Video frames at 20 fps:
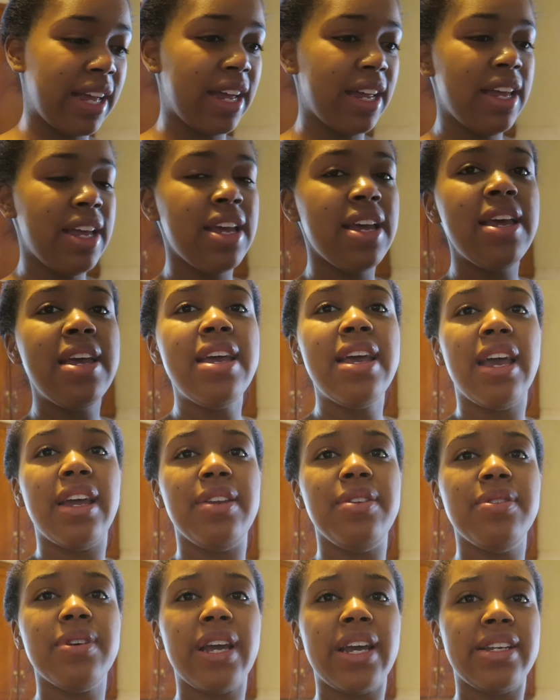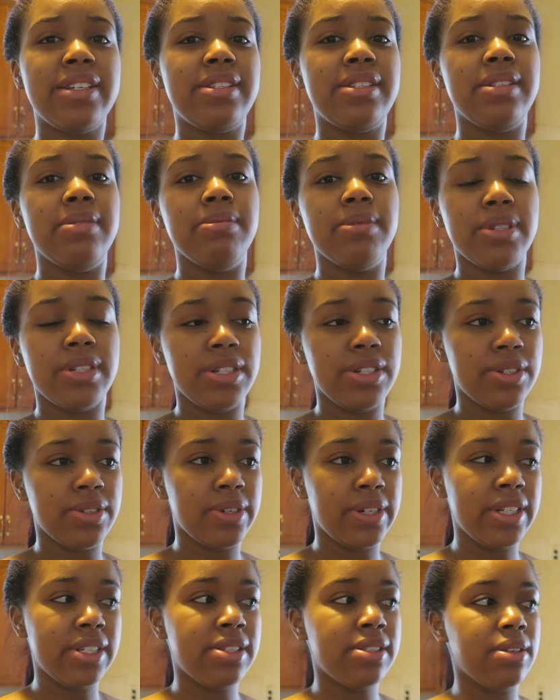that, and you guys seem to
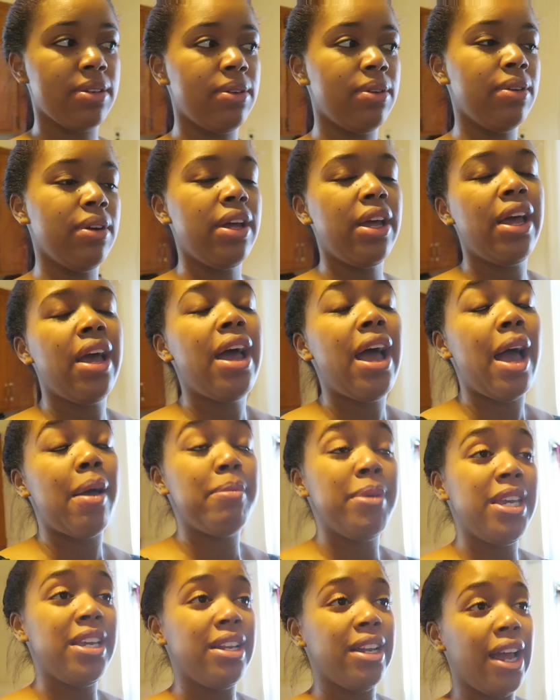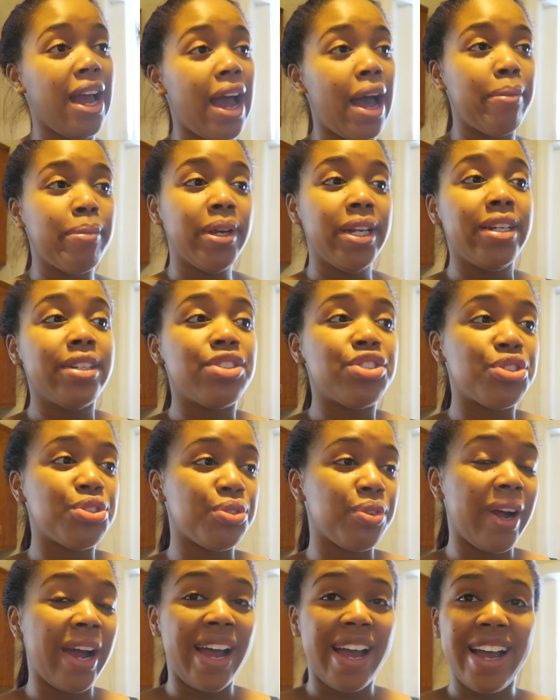enjoy it. So I mean, I'm gonna
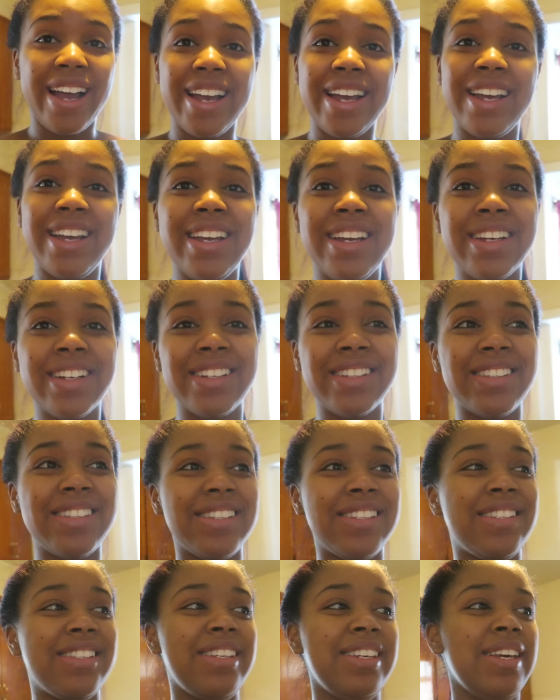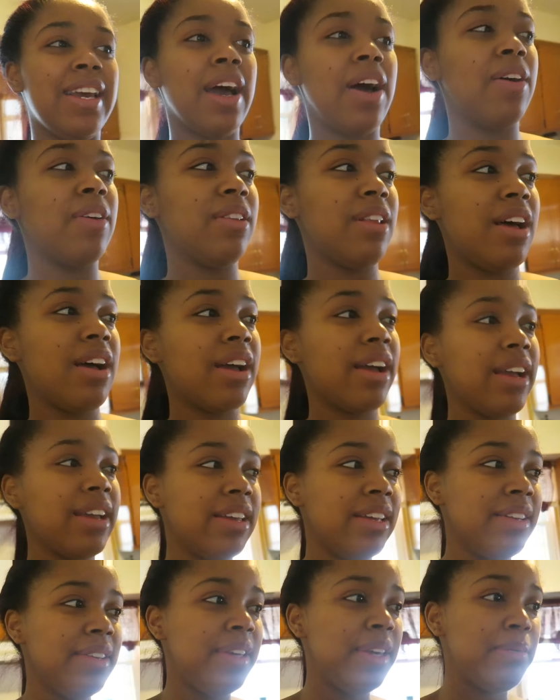try to see how long I
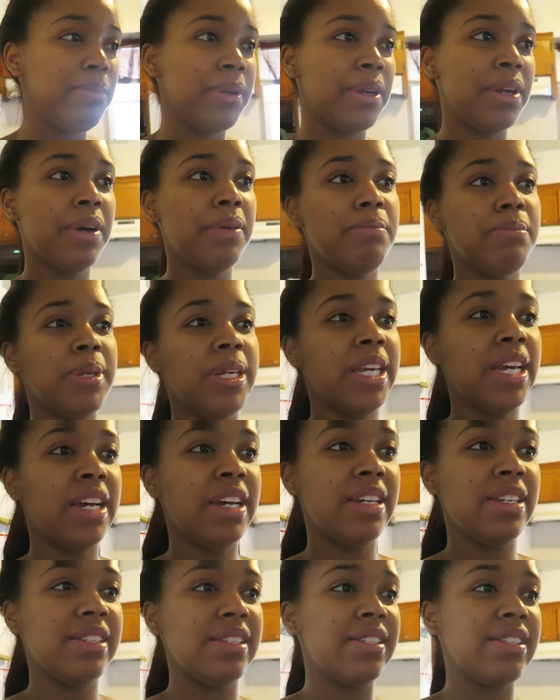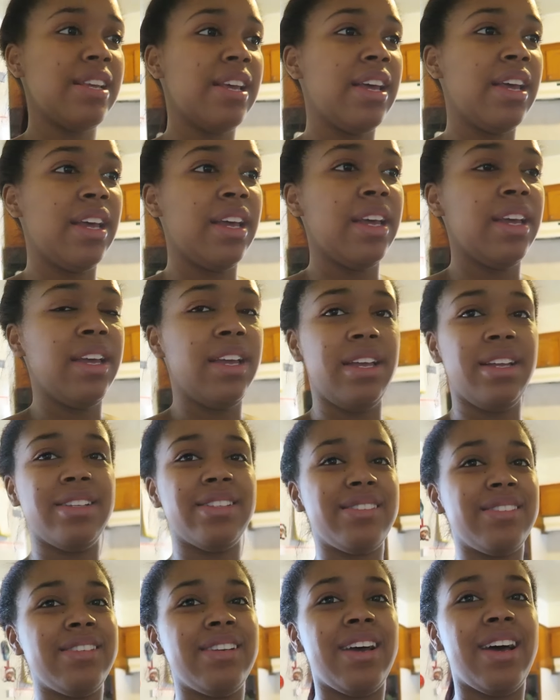can keep it up, because
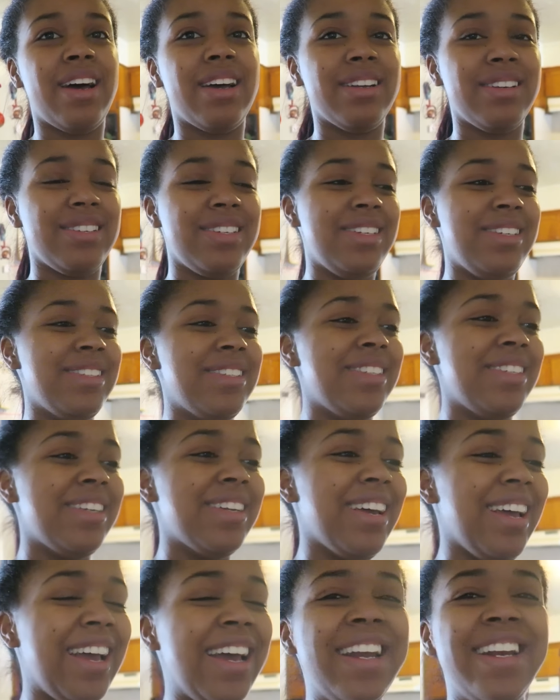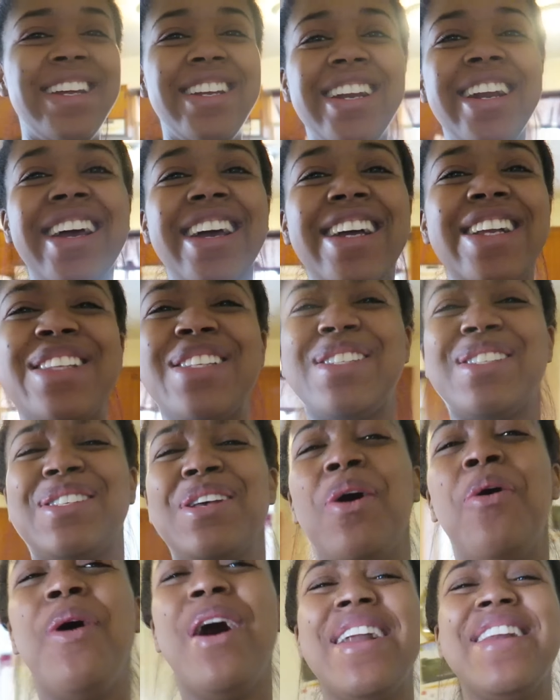it's not easy to edit. It's
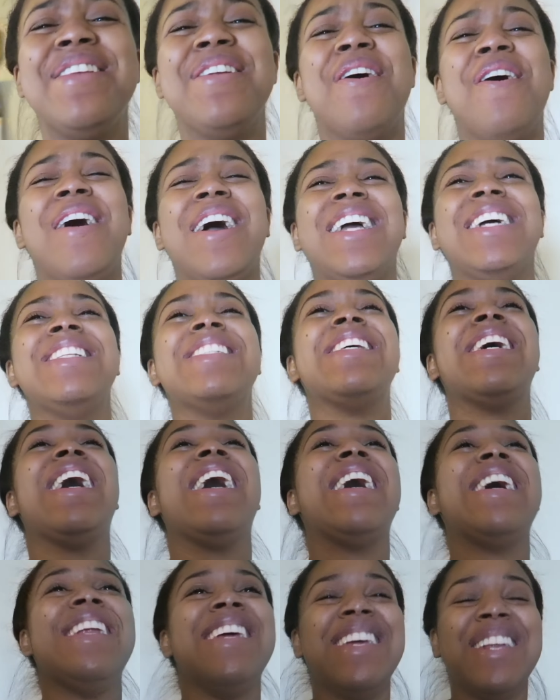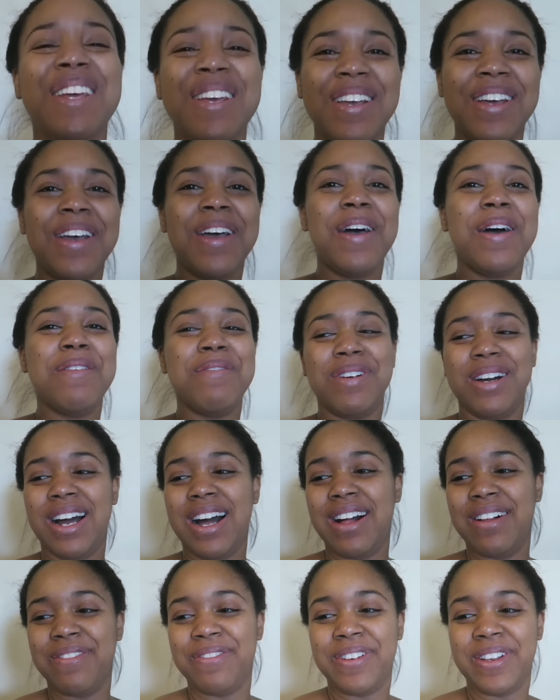so annoying to edit,
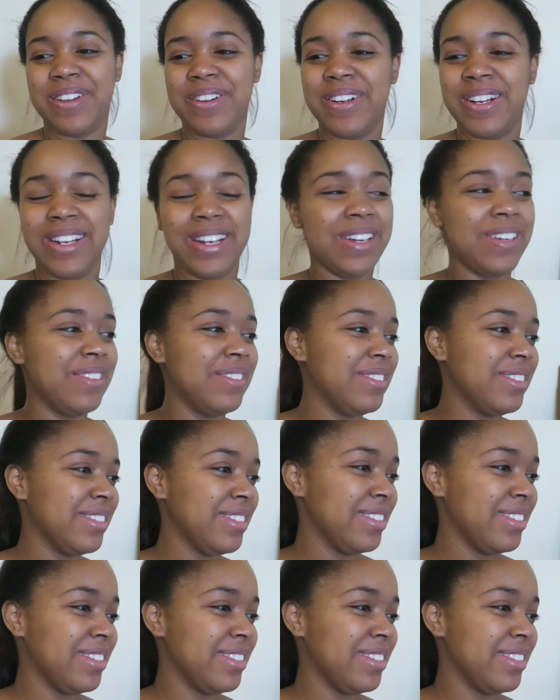but I'll figure it out.